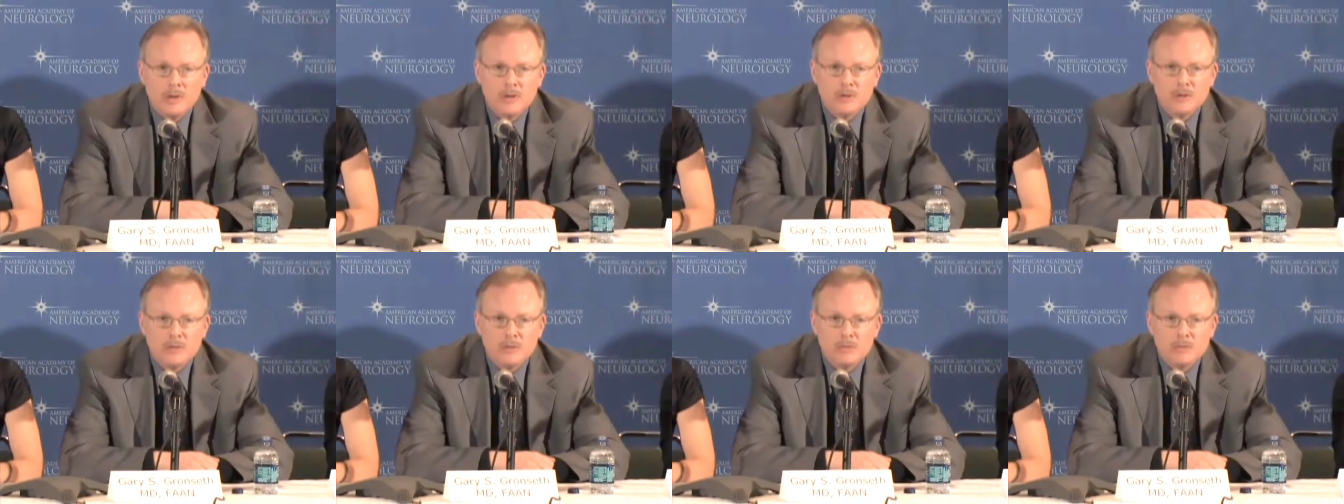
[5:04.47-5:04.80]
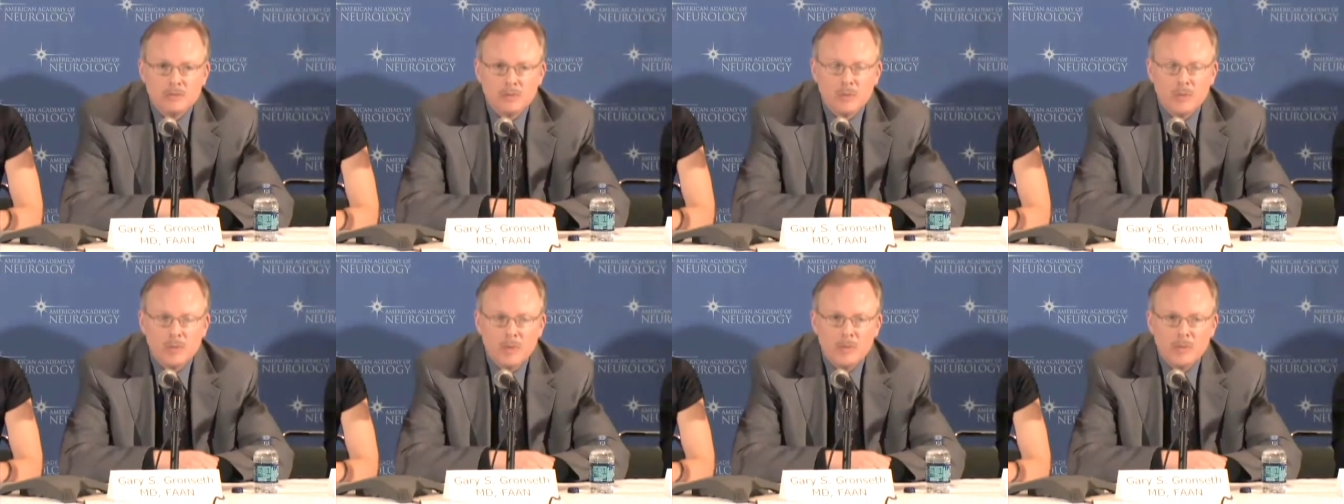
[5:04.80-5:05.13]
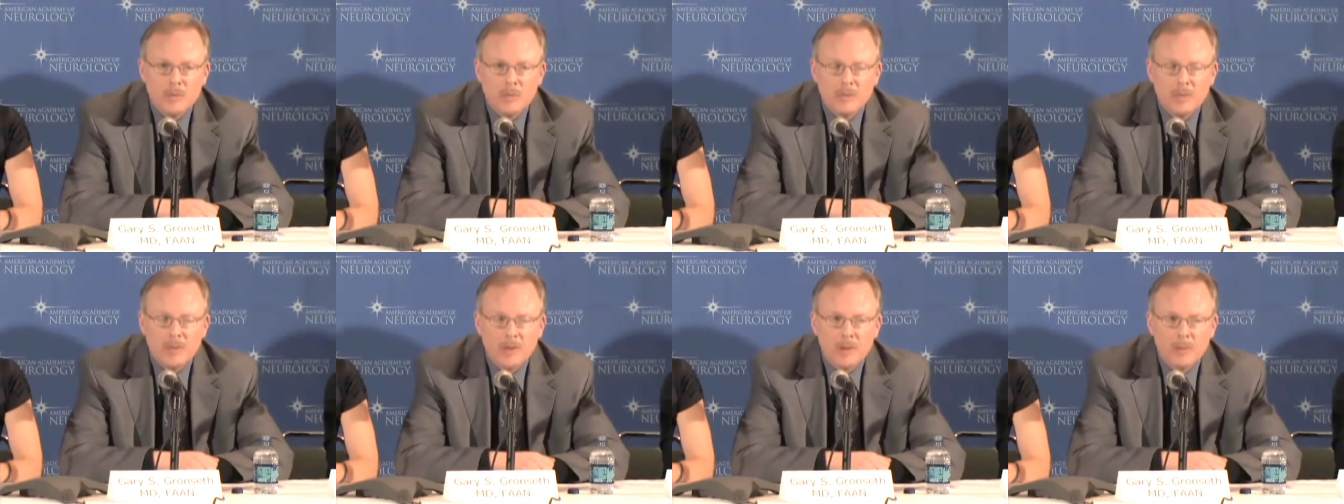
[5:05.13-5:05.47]
issue for
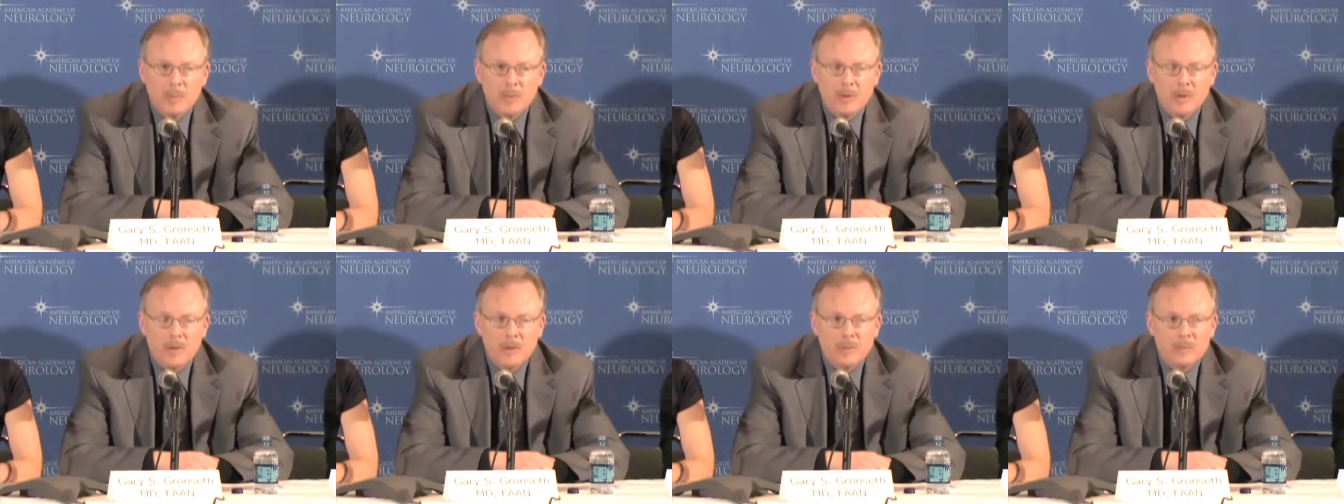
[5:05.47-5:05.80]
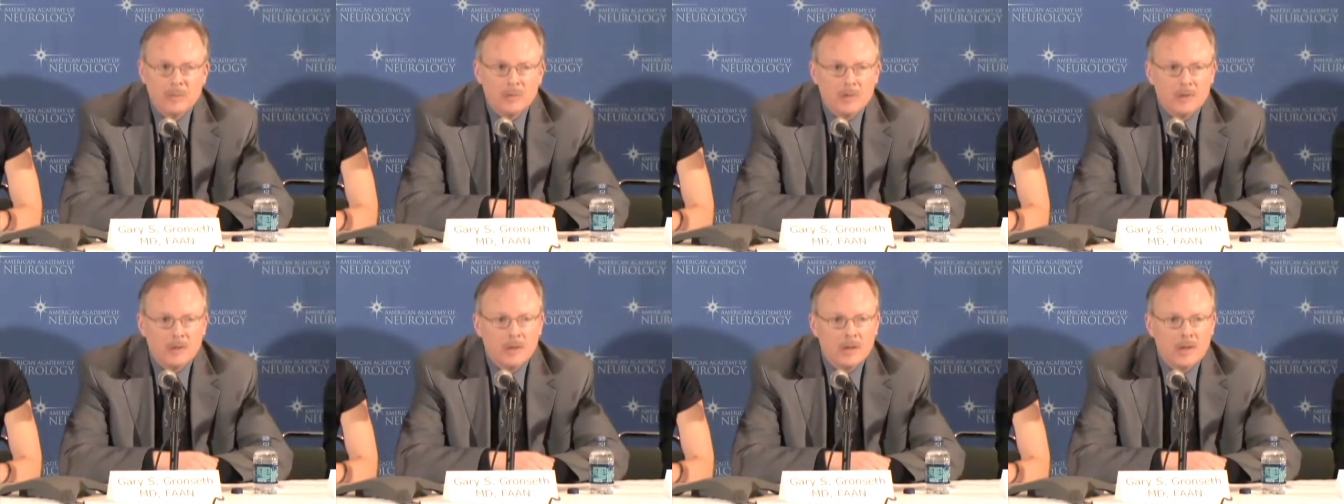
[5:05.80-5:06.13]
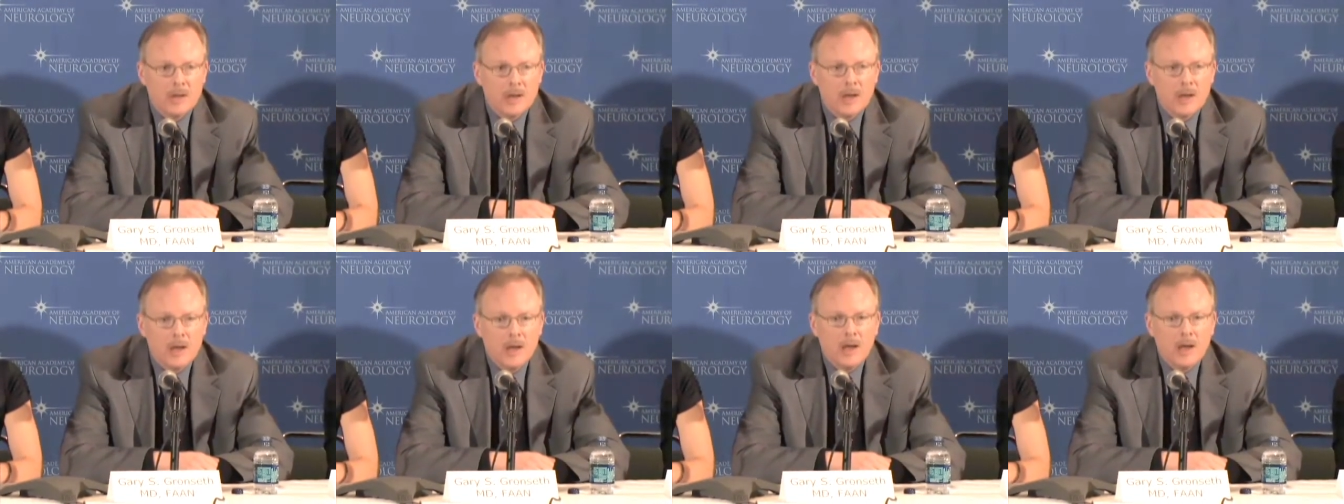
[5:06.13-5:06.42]
women with epilepsy.